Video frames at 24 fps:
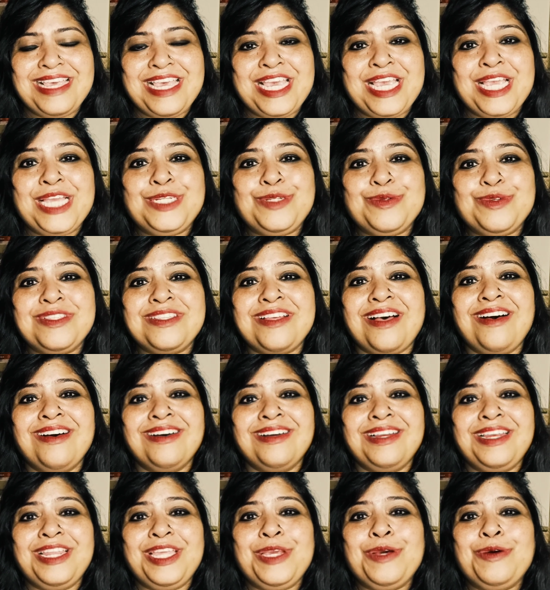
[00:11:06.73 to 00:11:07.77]
It was
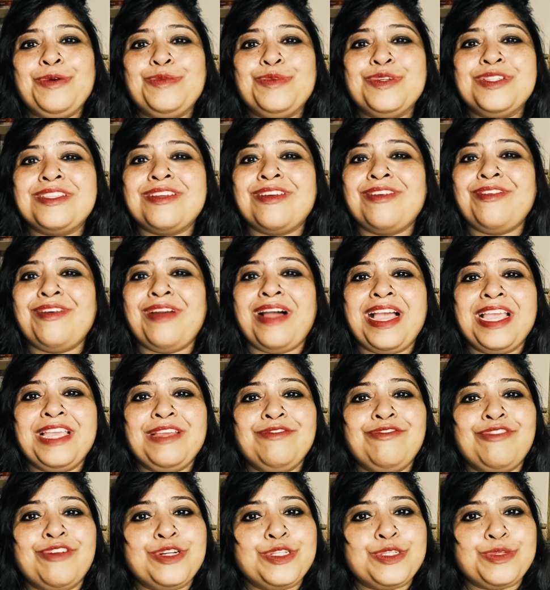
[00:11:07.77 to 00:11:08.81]
Agni who was crying
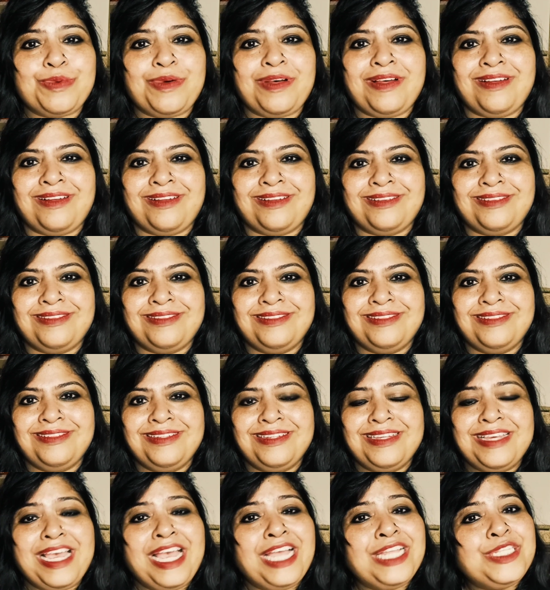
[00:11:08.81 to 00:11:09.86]
for Swaha,
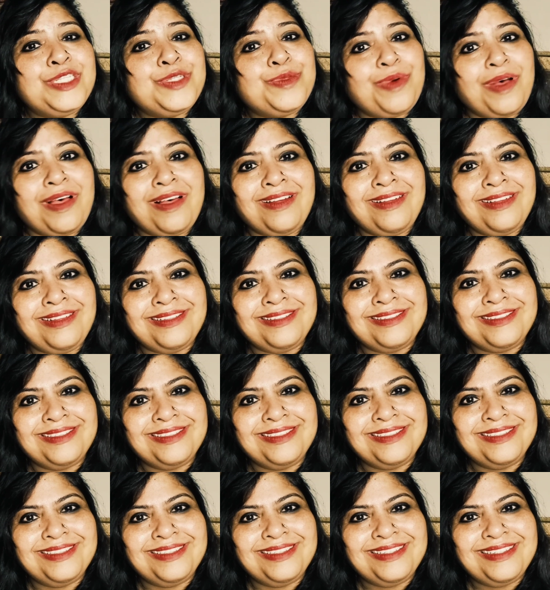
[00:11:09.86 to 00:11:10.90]
and Swaha
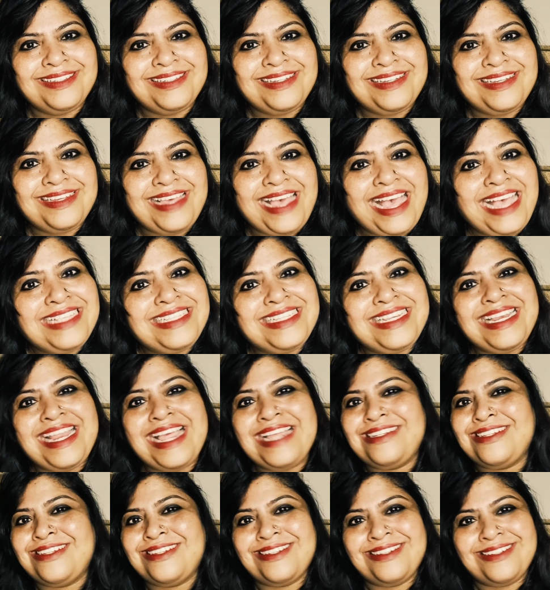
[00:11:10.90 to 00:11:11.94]
has
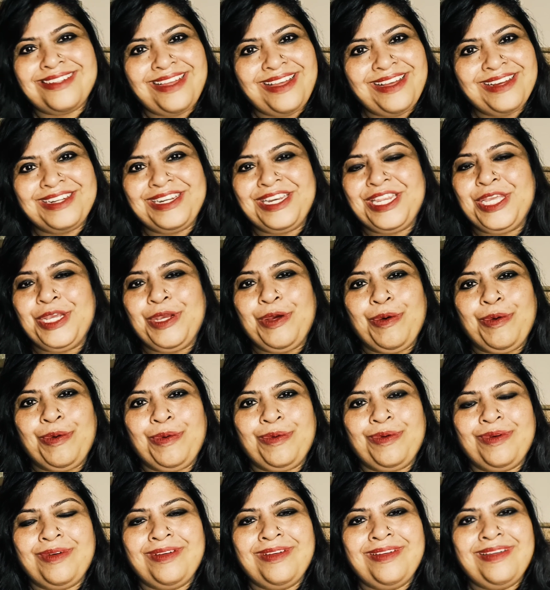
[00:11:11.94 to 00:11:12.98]
let Agni go
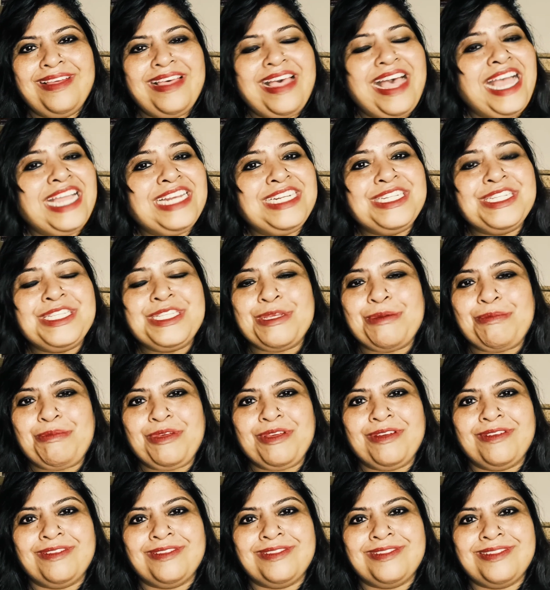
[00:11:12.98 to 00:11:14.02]
and
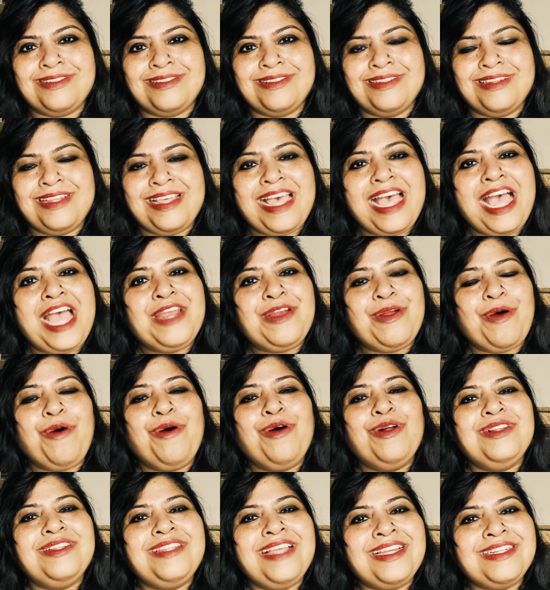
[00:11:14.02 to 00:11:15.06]
disappeared, and
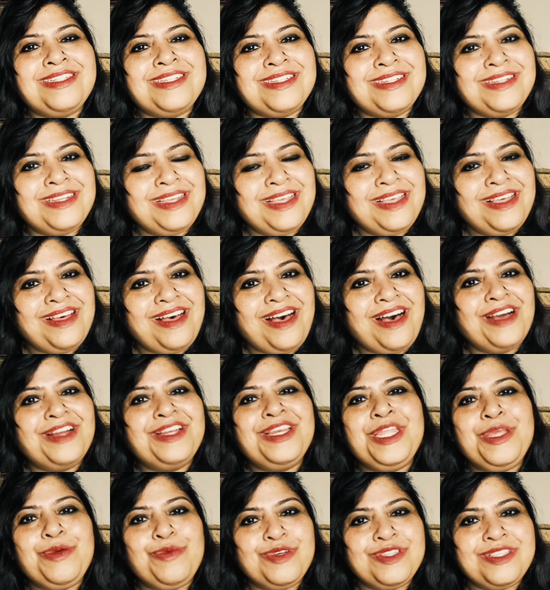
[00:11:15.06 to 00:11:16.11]
all that
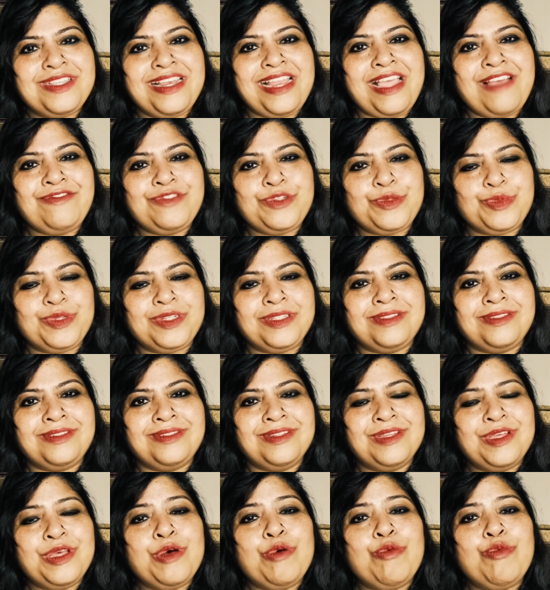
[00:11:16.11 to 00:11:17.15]
Agni was left with
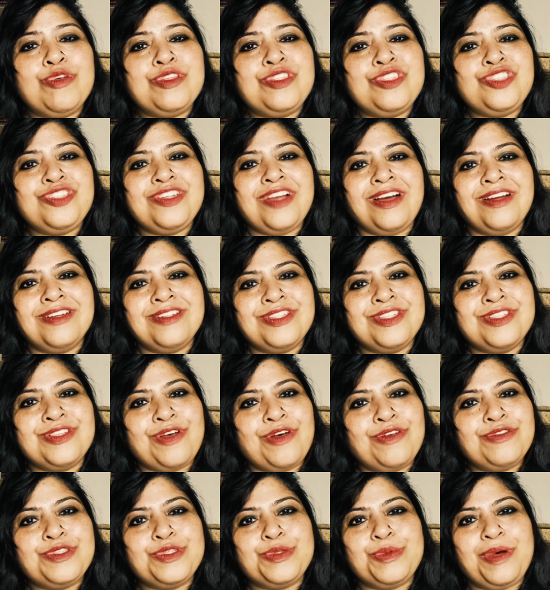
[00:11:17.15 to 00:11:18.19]
was chants of
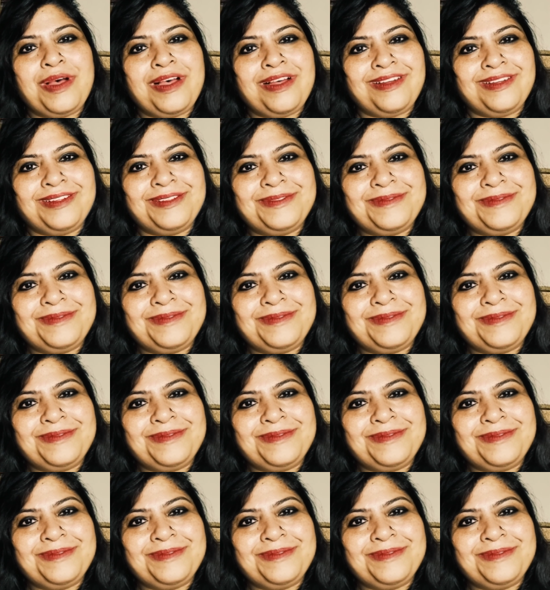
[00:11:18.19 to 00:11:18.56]
Swaha.